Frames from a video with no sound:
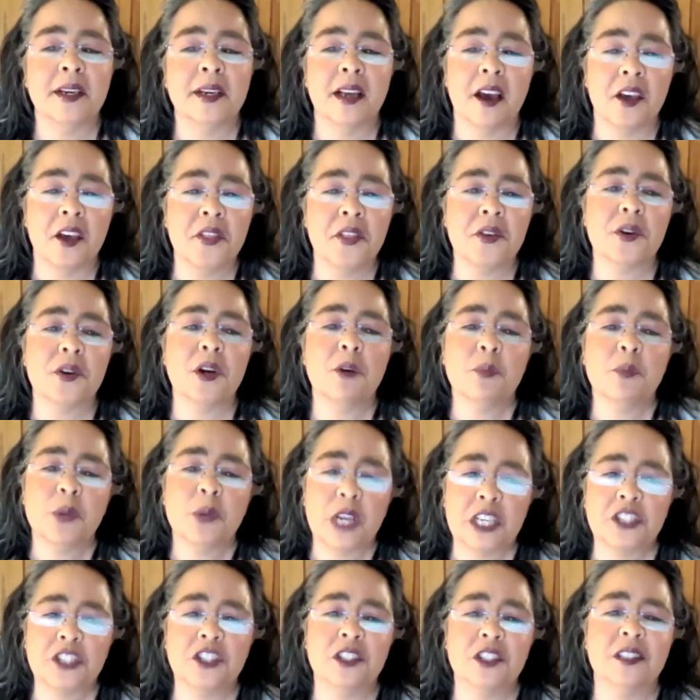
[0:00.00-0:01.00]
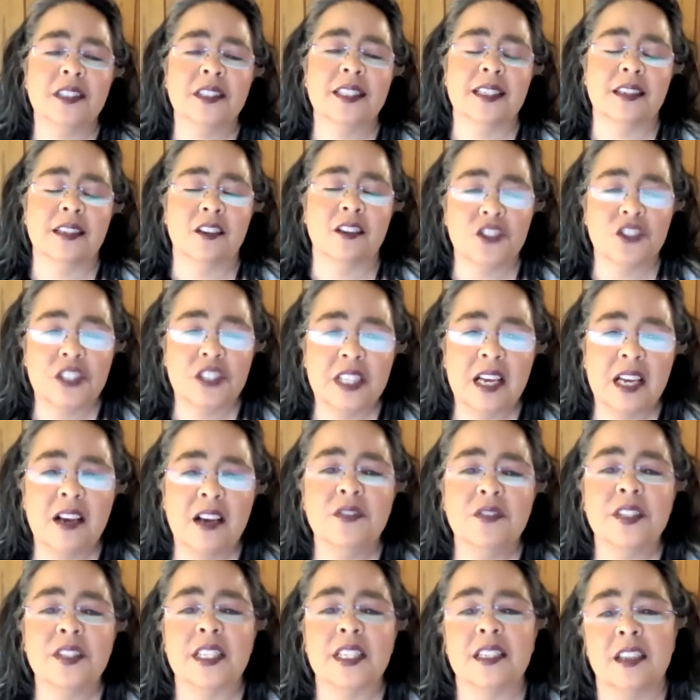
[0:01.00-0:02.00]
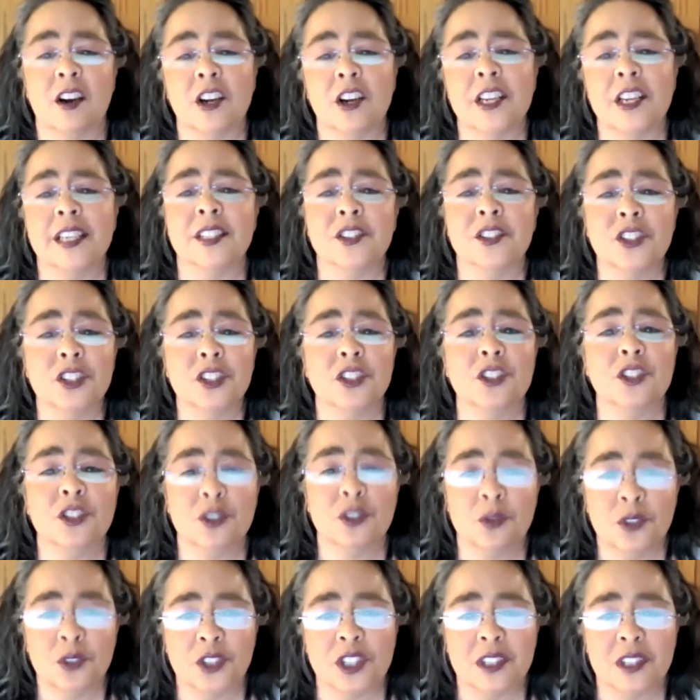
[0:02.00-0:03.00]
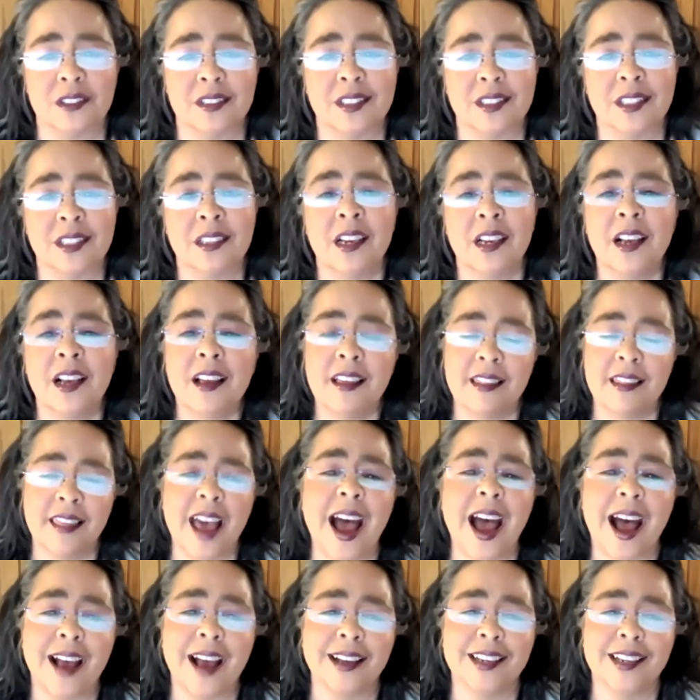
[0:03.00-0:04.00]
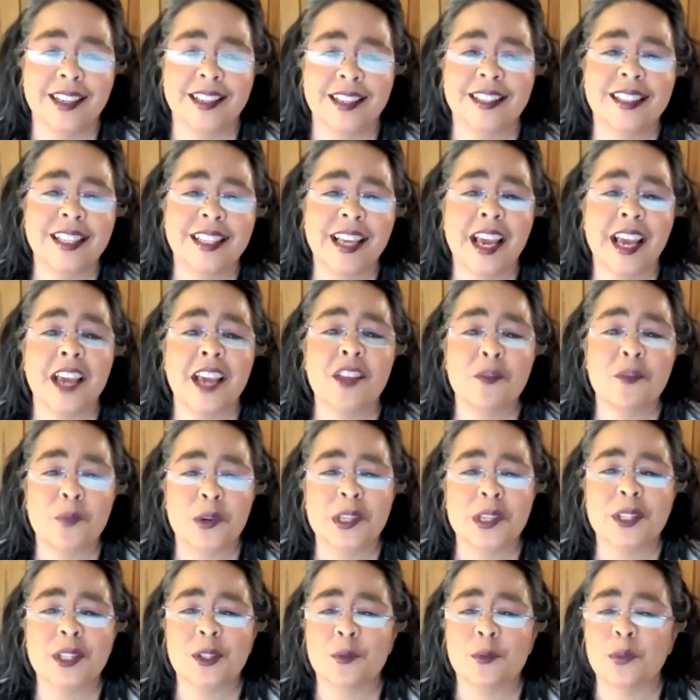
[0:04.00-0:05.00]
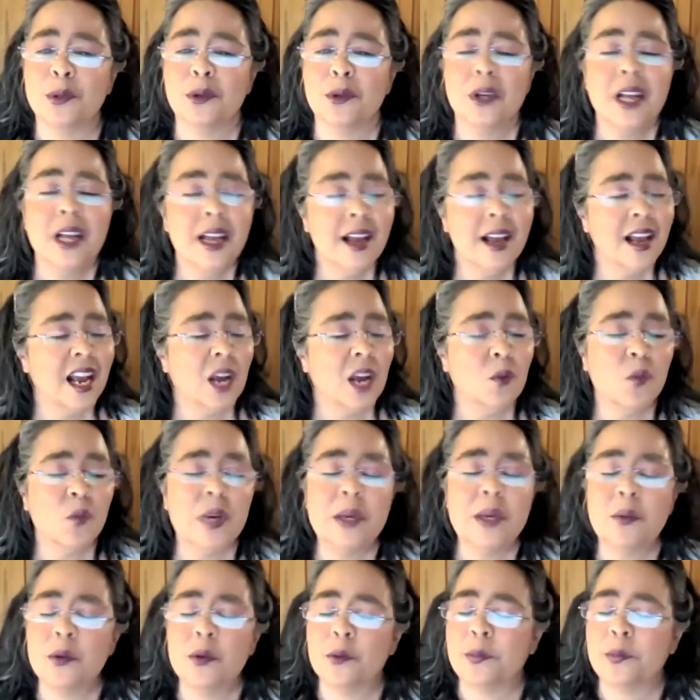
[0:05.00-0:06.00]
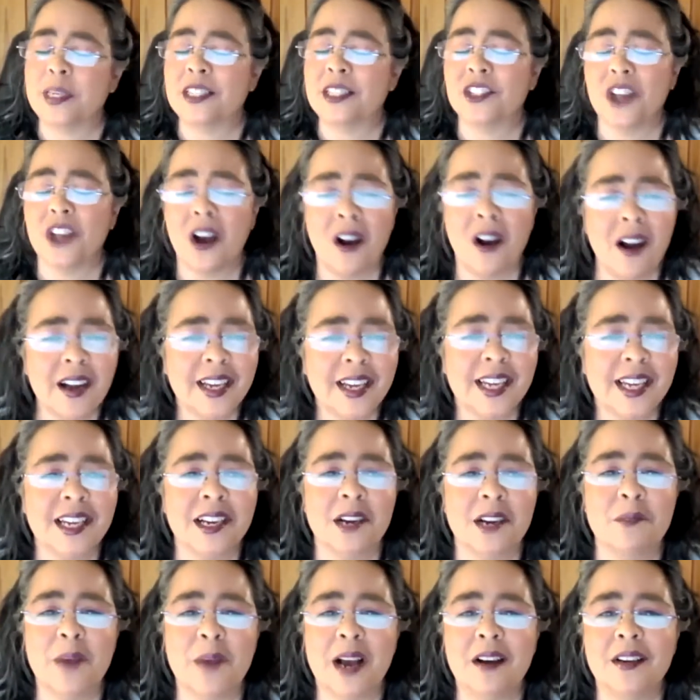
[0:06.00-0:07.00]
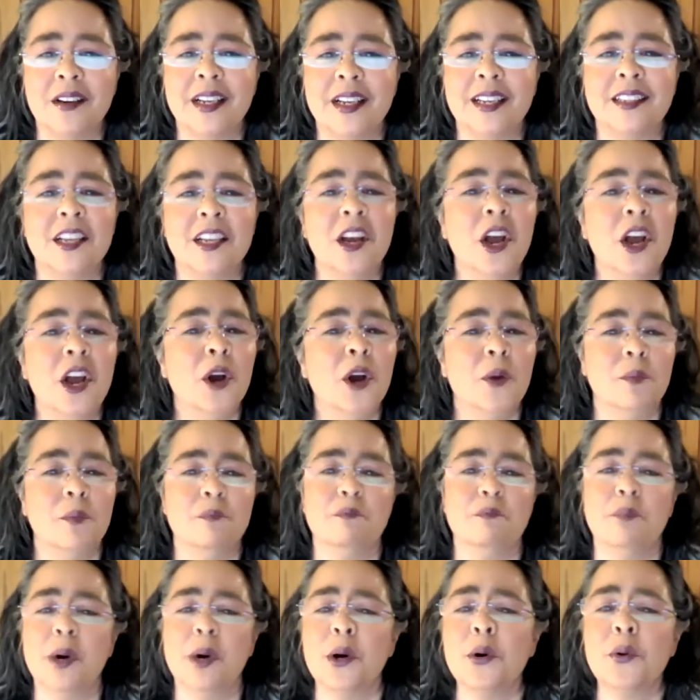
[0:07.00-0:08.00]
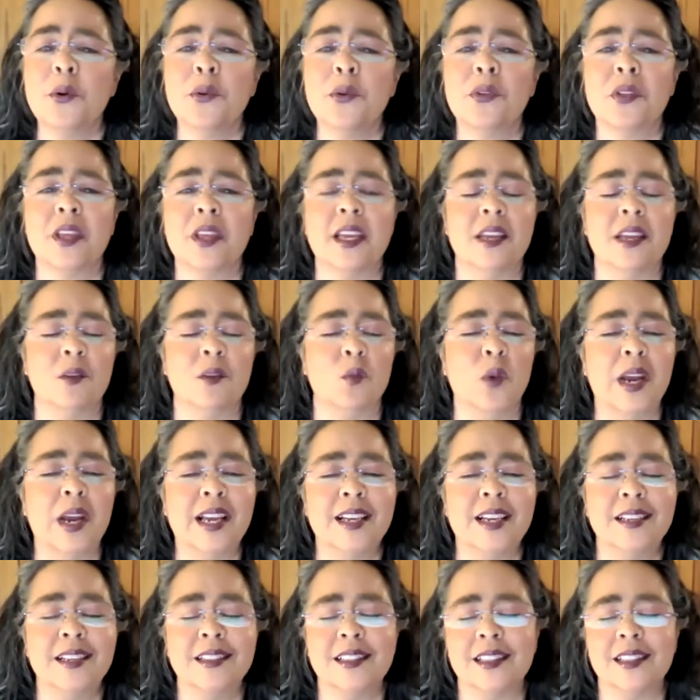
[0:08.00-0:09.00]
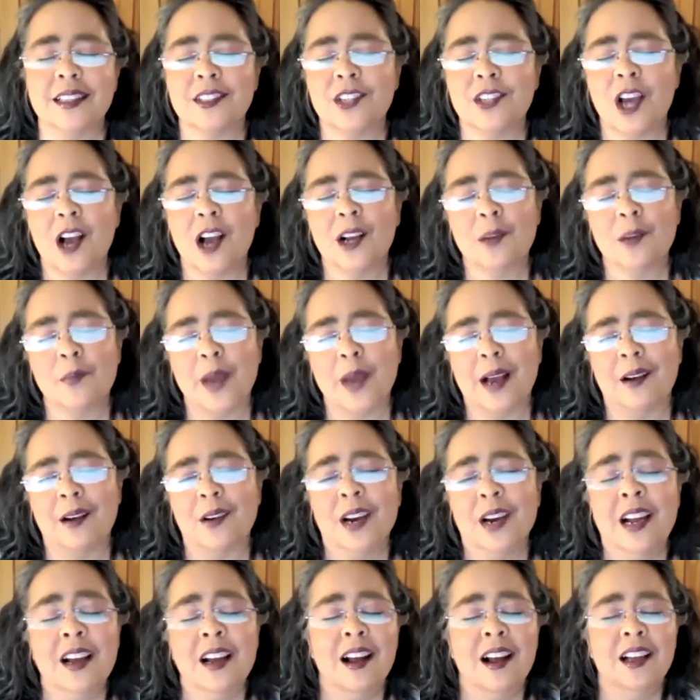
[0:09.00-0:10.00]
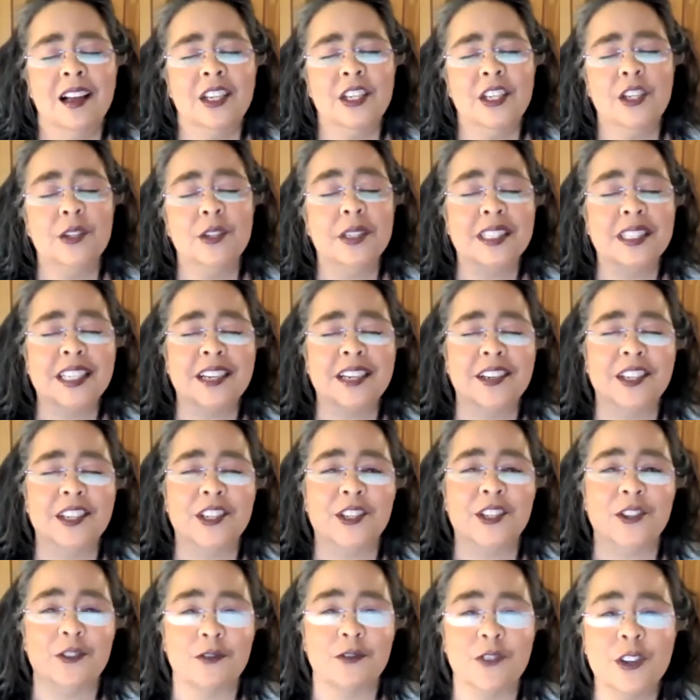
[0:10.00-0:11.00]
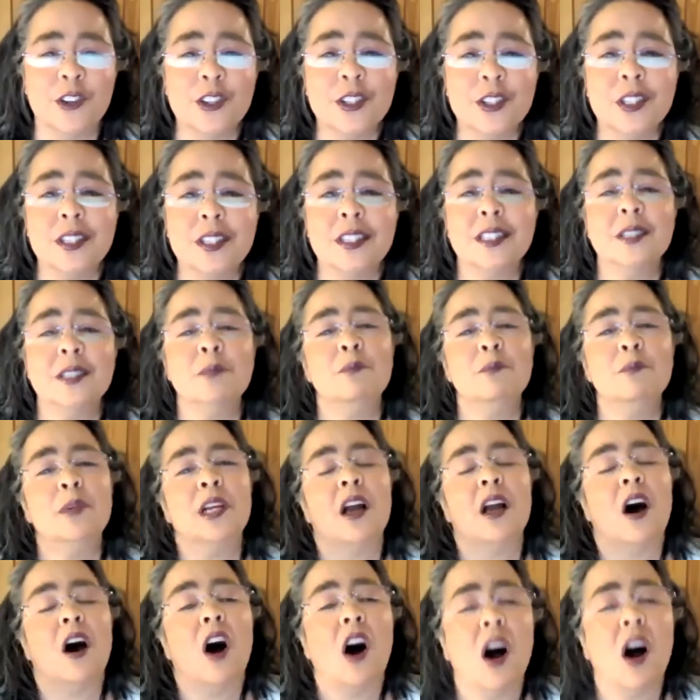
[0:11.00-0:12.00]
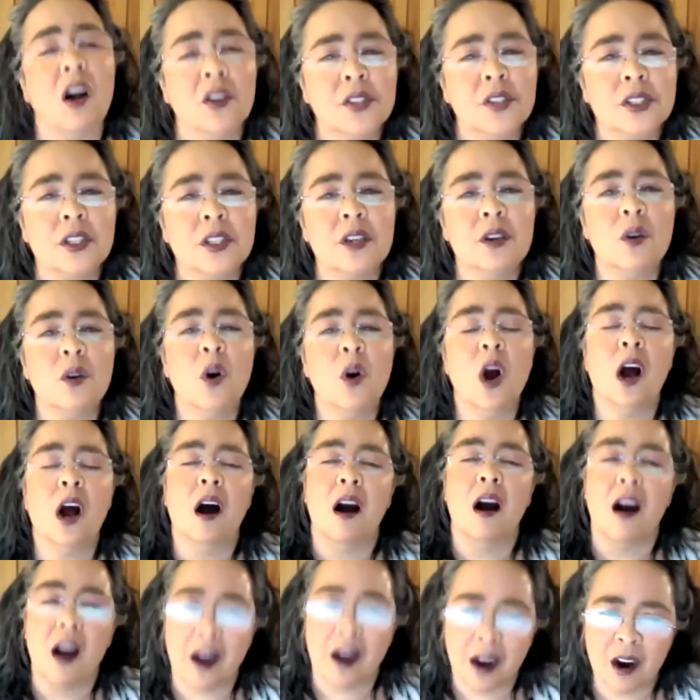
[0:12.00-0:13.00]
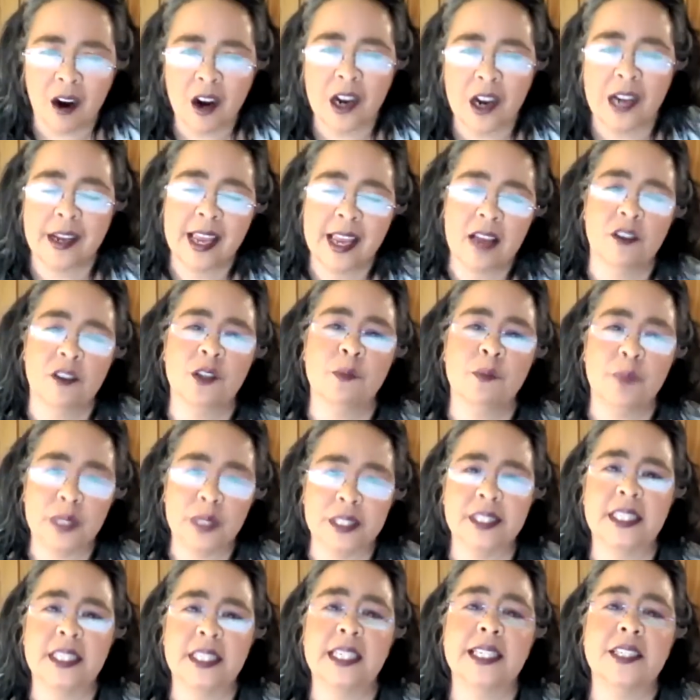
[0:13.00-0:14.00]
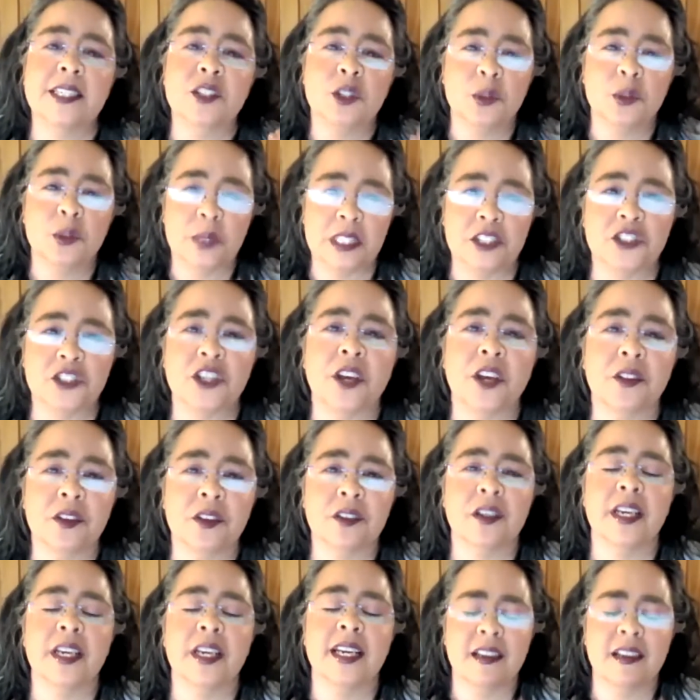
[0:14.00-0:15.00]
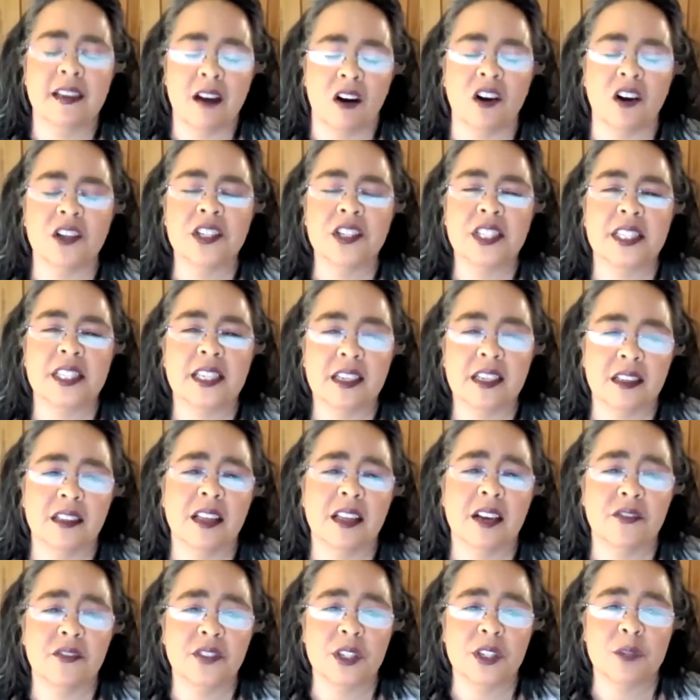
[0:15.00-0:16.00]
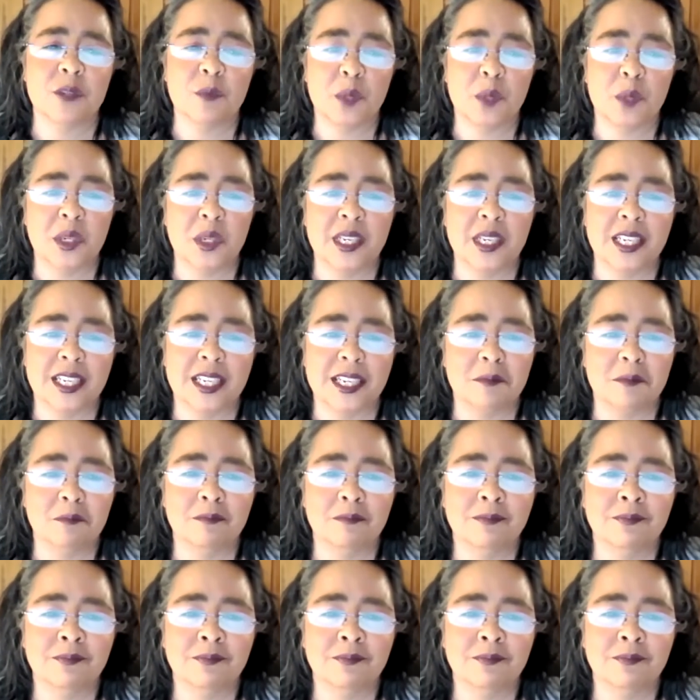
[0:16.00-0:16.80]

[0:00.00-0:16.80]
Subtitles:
and other oppressions in ourselves and our institutions. That is the eighth principle. And we will be talking about it both in ways that talk about Unitarian Universalism, but also our accountability to each other in our CLF community.